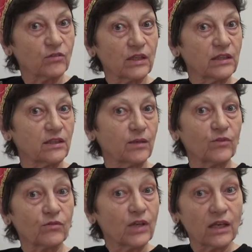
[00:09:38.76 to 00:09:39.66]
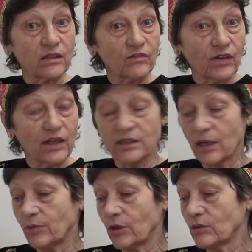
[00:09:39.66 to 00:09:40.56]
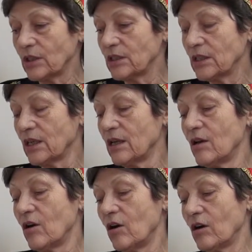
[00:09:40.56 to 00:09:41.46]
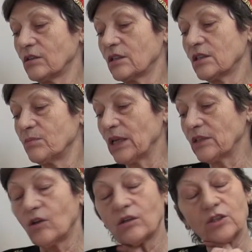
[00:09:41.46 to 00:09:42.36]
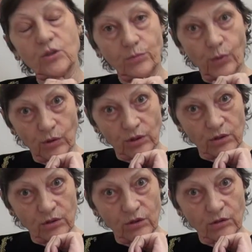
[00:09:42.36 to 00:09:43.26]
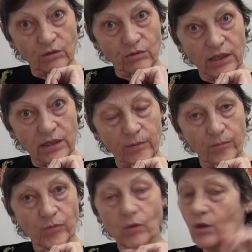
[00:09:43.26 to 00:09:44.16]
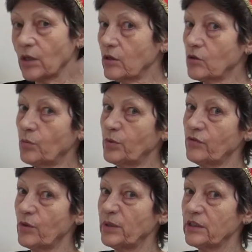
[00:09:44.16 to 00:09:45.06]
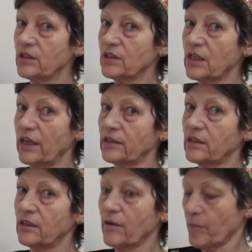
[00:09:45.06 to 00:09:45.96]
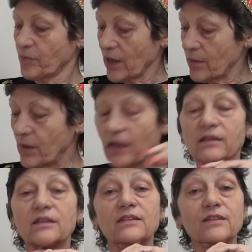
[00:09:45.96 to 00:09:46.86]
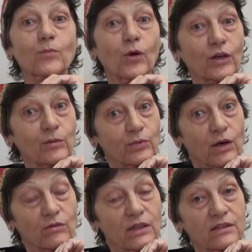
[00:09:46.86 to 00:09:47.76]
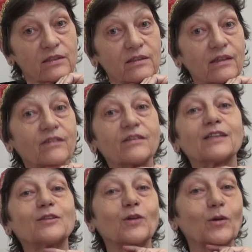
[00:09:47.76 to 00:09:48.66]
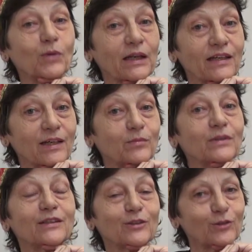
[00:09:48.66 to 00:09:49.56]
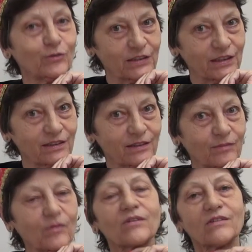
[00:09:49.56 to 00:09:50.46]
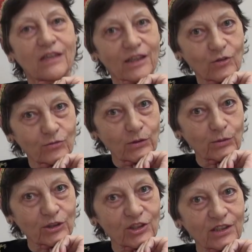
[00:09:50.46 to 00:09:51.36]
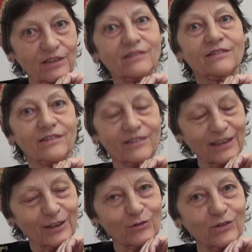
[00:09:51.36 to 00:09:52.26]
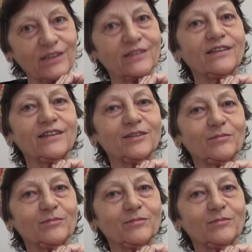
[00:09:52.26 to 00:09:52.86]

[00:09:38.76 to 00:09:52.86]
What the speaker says: already some 300 files uploaded on smartknowledgeportals.uk. We are not open for business yet, but this is work in progress that you are welcome to visit. Thank you for watching. Thank you for listening.